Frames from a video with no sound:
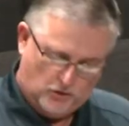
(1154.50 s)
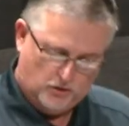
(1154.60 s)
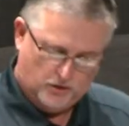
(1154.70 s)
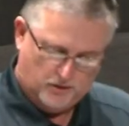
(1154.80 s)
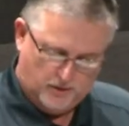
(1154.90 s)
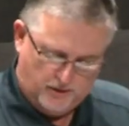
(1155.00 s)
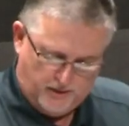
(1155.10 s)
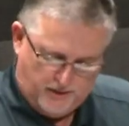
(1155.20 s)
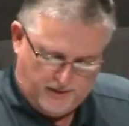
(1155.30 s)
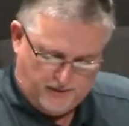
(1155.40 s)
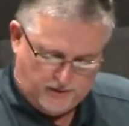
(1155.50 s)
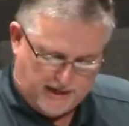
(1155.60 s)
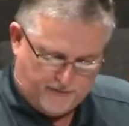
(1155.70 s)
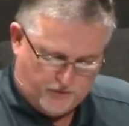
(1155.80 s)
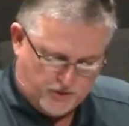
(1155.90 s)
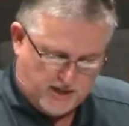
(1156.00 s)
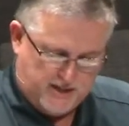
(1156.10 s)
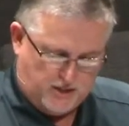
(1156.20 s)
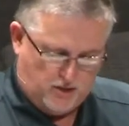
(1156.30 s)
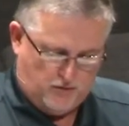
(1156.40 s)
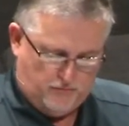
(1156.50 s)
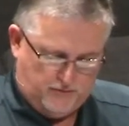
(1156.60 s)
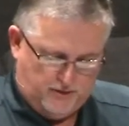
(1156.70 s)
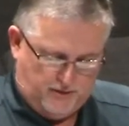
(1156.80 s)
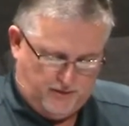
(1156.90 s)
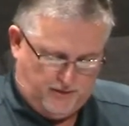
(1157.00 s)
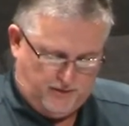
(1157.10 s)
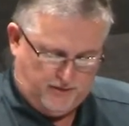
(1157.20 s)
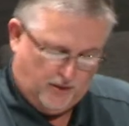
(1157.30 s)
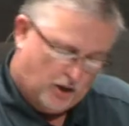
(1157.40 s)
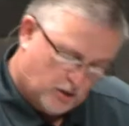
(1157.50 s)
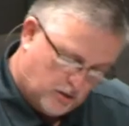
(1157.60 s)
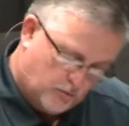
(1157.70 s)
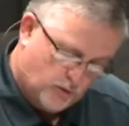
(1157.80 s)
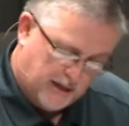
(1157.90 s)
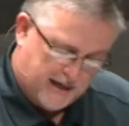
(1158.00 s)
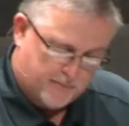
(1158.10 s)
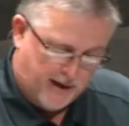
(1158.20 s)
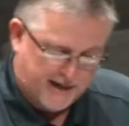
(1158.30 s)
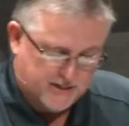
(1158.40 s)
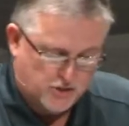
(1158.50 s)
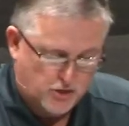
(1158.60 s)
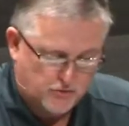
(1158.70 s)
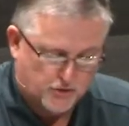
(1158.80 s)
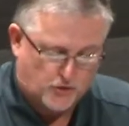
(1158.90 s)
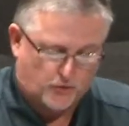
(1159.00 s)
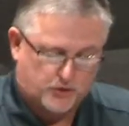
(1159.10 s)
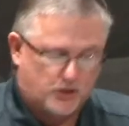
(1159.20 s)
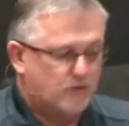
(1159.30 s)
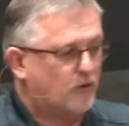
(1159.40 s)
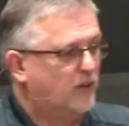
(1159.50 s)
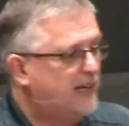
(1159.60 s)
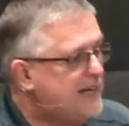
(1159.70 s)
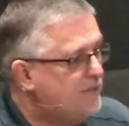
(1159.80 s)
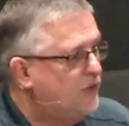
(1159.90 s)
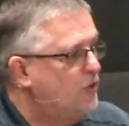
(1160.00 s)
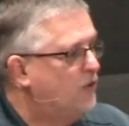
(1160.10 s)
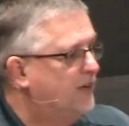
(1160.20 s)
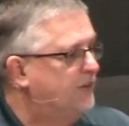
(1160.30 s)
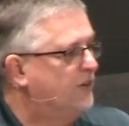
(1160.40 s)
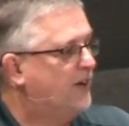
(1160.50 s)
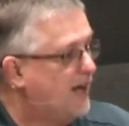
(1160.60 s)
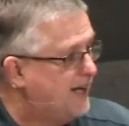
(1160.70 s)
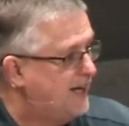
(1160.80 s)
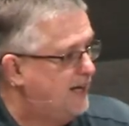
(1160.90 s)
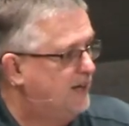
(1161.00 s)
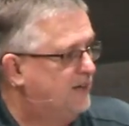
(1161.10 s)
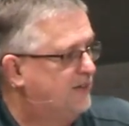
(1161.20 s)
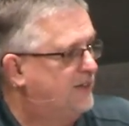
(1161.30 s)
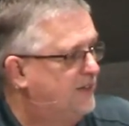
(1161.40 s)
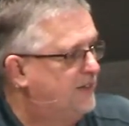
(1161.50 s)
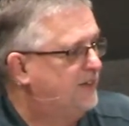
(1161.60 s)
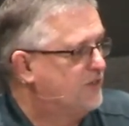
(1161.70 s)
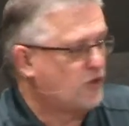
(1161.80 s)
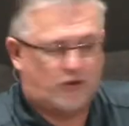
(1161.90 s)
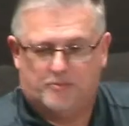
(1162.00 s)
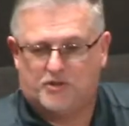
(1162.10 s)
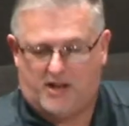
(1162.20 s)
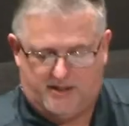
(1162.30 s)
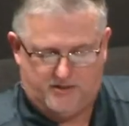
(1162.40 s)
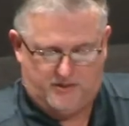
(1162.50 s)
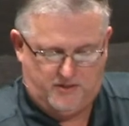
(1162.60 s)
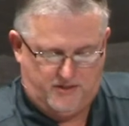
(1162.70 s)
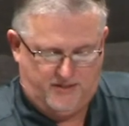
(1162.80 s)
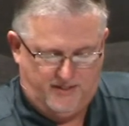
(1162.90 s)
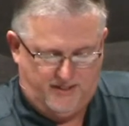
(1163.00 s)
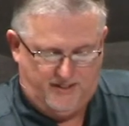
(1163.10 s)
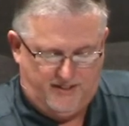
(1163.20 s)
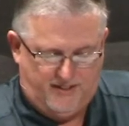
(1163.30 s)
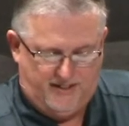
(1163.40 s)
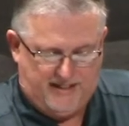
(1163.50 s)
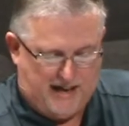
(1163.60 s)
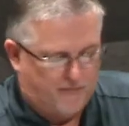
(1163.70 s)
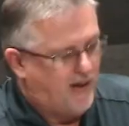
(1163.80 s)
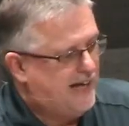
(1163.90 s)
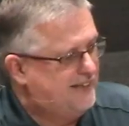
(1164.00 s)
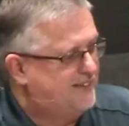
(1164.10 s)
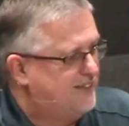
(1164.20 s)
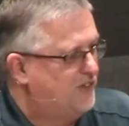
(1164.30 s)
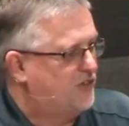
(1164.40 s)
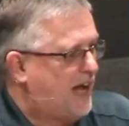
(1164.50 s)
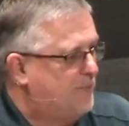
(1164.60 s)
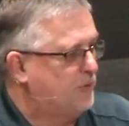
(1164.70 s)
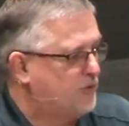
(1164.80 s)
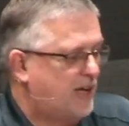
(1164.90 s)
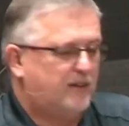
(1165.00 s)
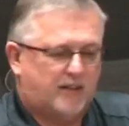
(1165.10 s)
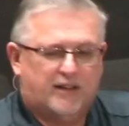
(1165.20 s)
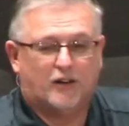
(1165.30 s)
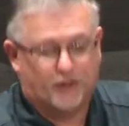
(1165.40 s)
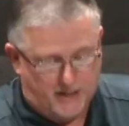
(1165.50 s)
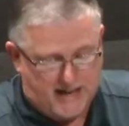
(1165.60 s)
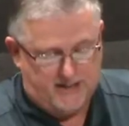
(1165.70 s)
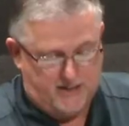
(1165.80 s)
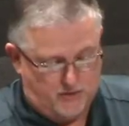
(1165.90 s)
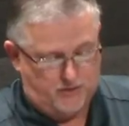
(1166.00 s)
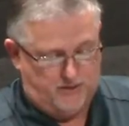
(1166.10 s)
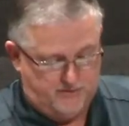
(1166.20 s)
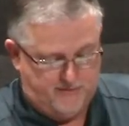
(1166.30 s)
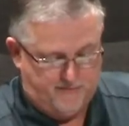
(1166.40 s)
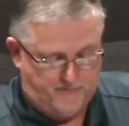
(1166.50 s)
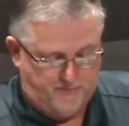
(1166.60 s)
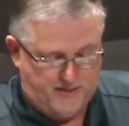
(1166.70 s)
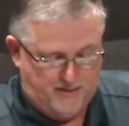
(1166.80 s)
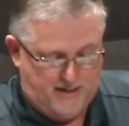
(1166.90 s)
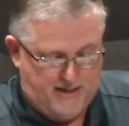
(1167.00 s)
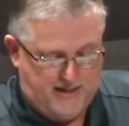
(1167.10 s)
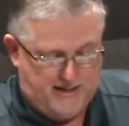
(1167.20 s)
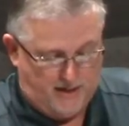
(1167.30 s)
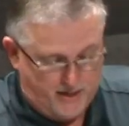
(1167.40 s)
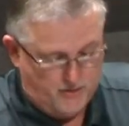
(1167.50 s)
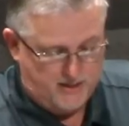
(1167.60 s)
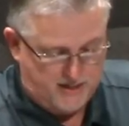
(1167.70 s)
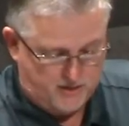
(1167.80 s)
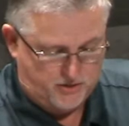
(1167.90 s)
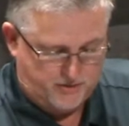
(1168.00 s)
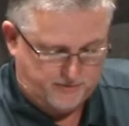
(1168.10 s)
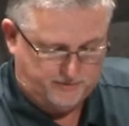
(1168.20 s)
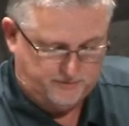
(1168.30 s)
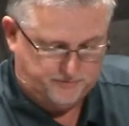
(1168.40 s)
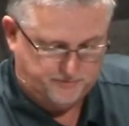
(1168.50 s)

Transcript: nor will I forsake you nor will I abandon you, desert you, or leave you under any circumstances. And I find that the disciples, they, they learn that lesson. Now, hear this